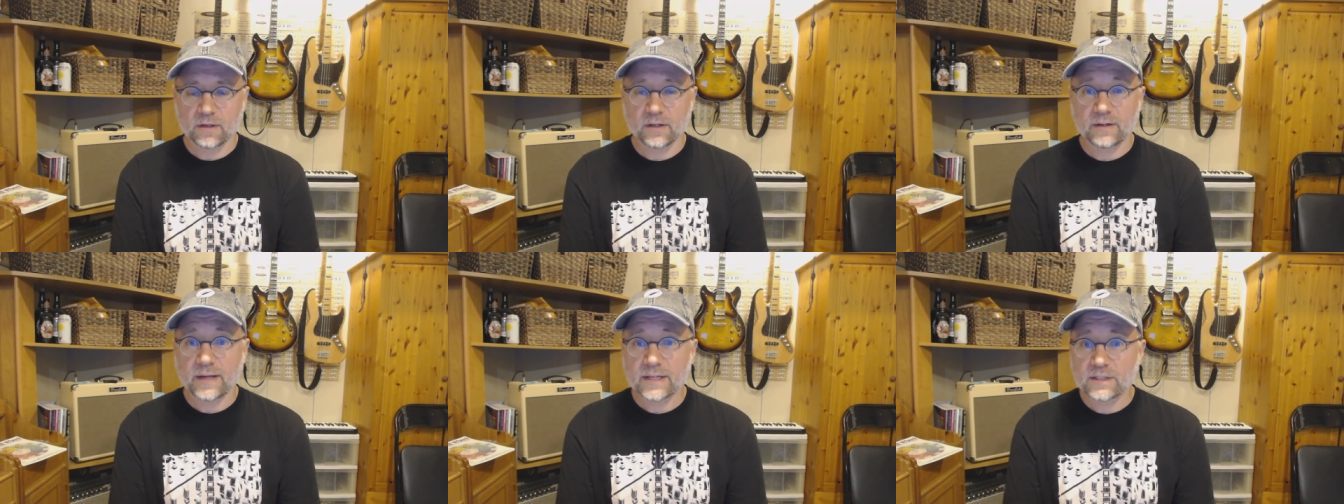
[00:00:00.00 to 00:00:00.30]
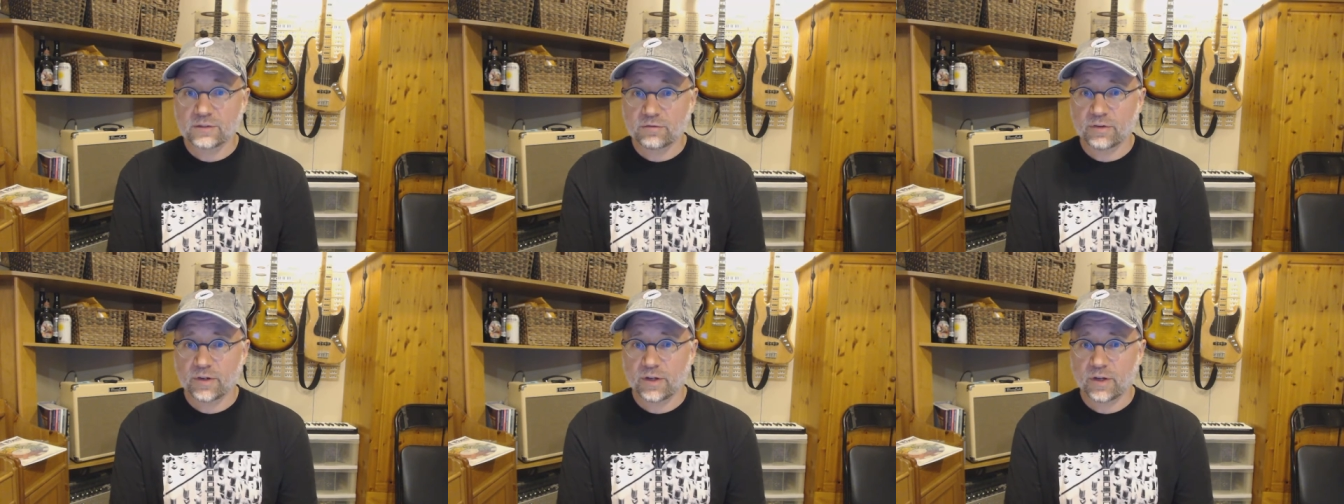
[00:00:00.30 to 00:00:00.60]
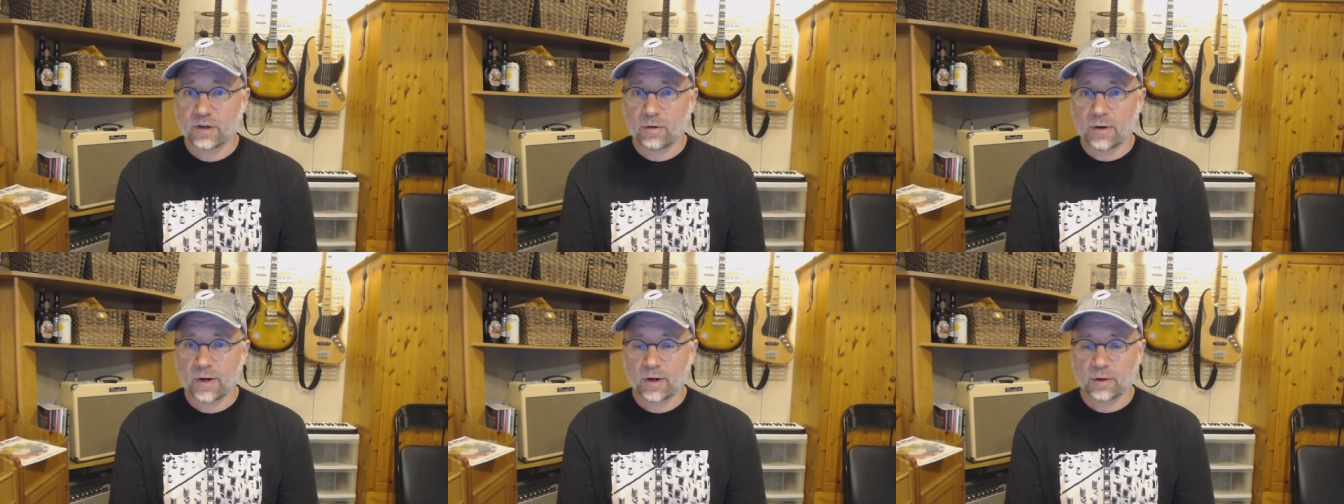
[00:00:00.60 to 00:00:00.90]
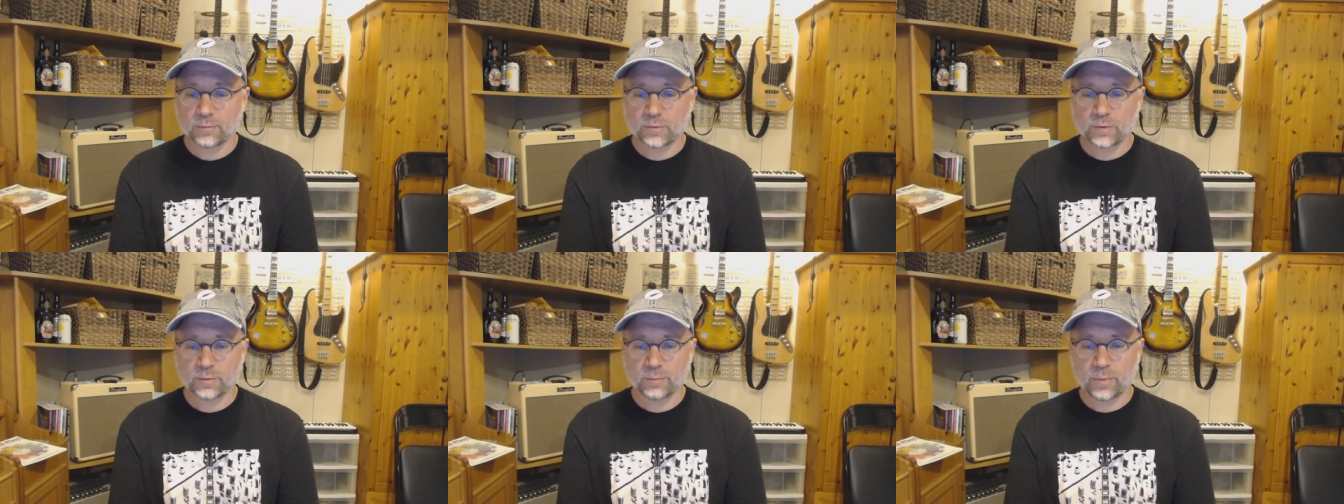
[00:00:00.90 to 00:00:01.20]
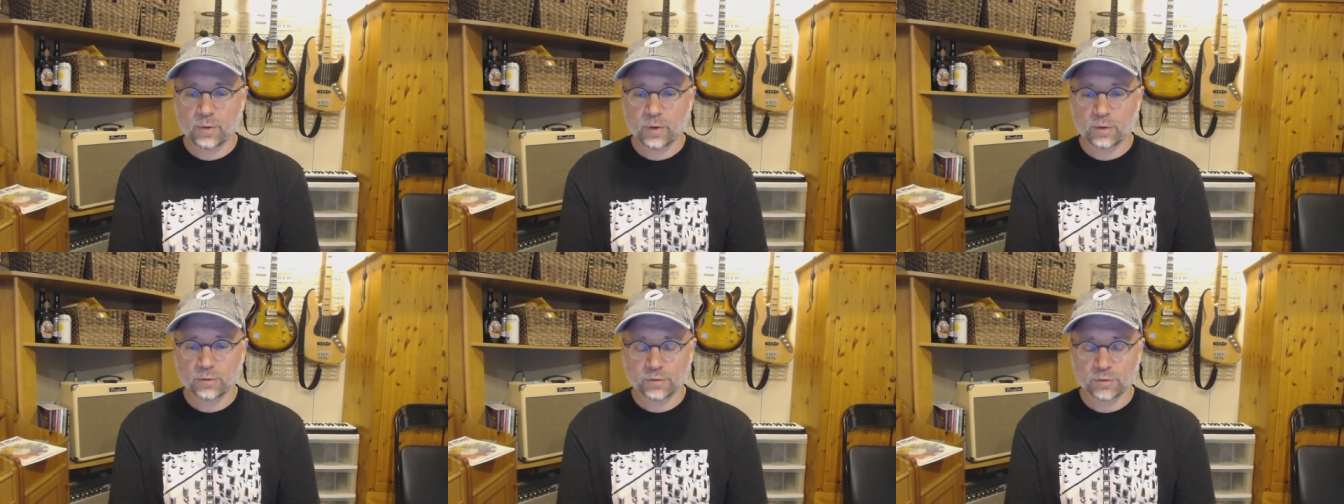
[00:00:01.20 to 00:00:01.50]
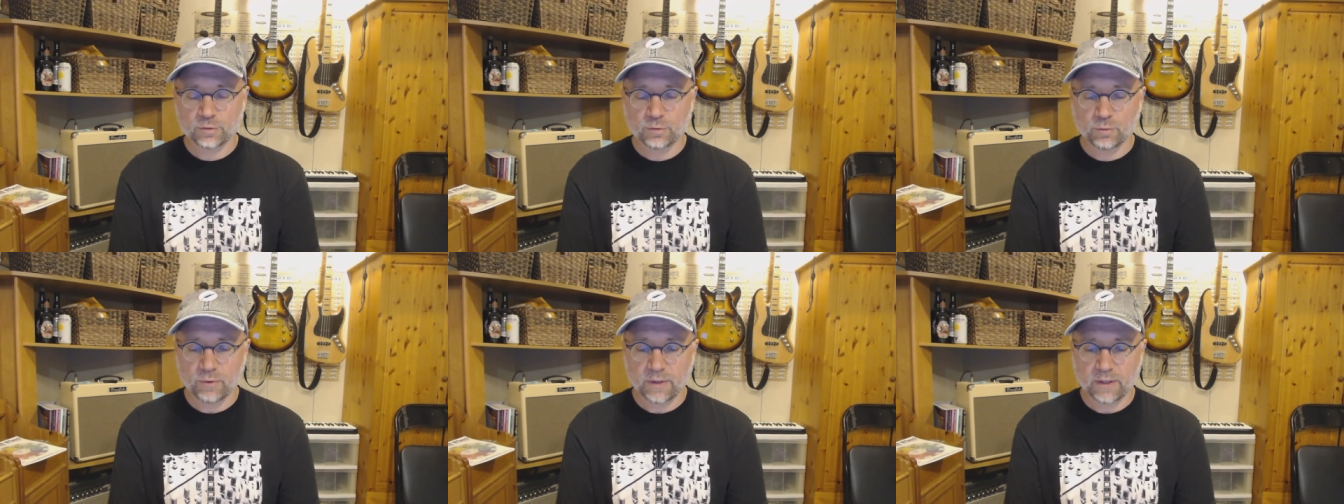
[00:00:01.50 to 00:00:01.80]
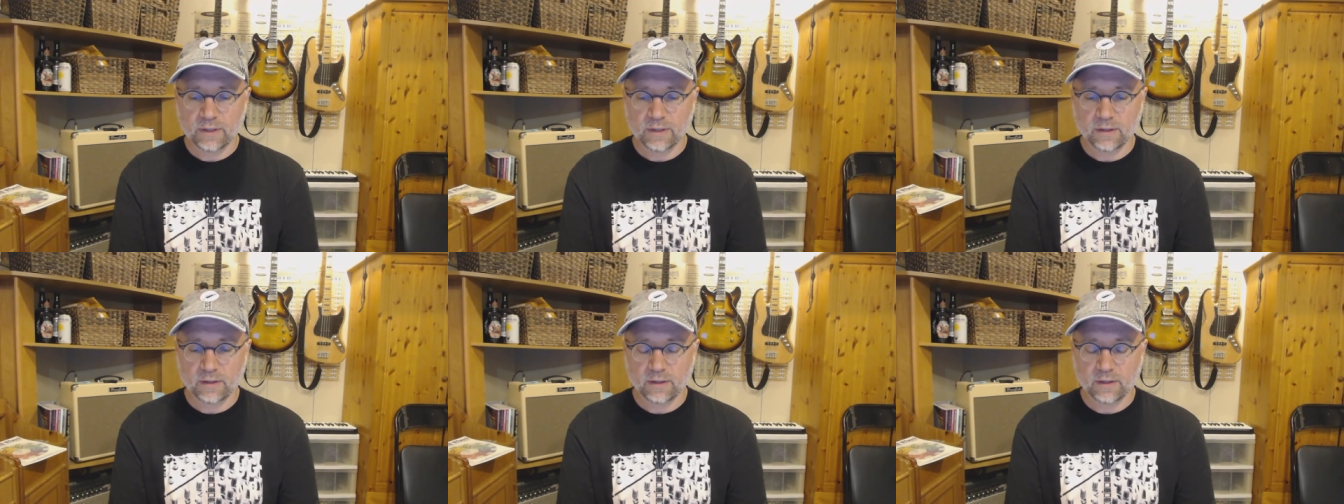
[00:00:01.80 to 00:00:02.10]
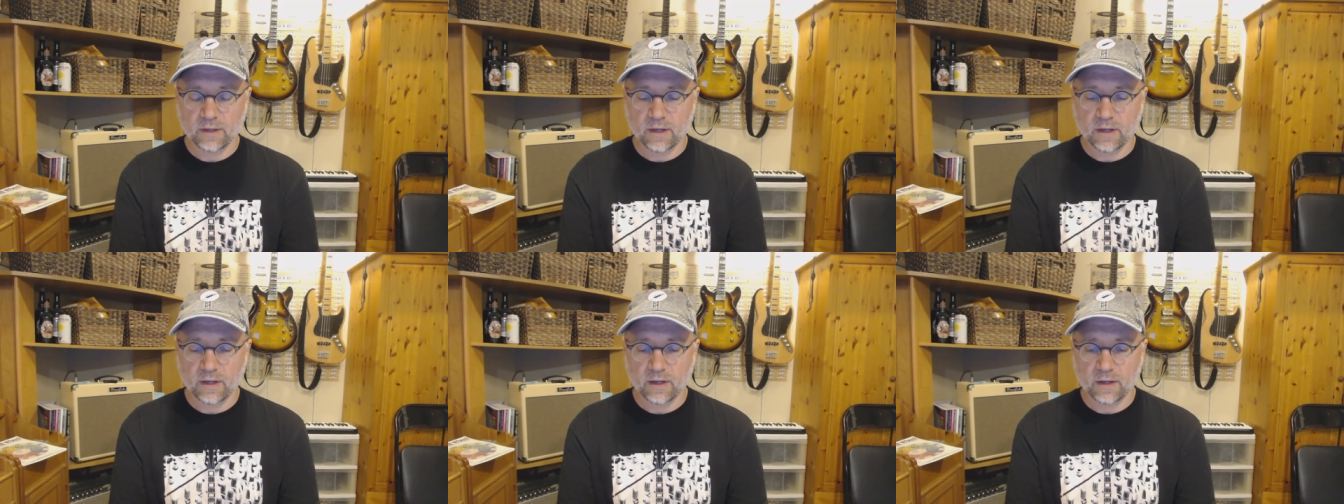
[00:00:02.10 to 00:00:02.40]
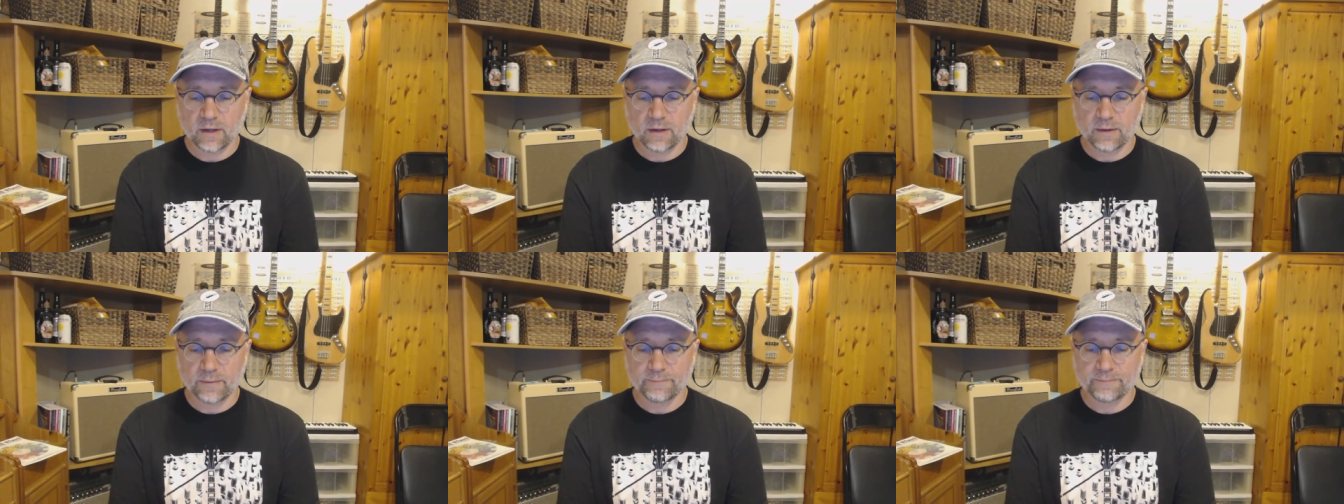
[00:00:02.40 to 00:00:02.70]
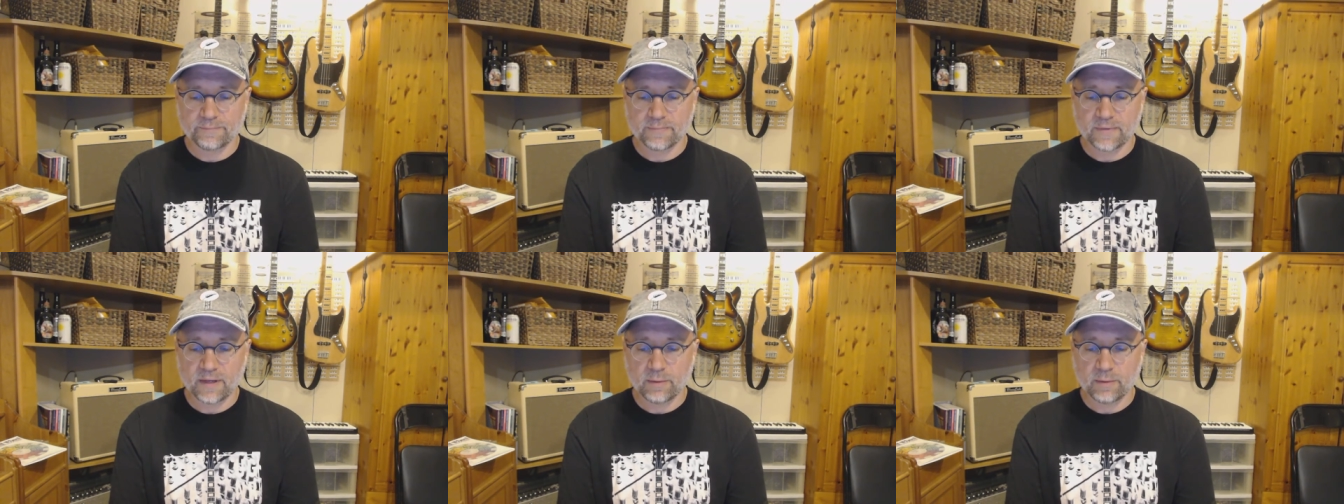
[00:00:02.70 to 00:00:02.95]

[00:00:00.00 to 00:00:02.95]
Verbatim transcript: the next video I hope to post will uh,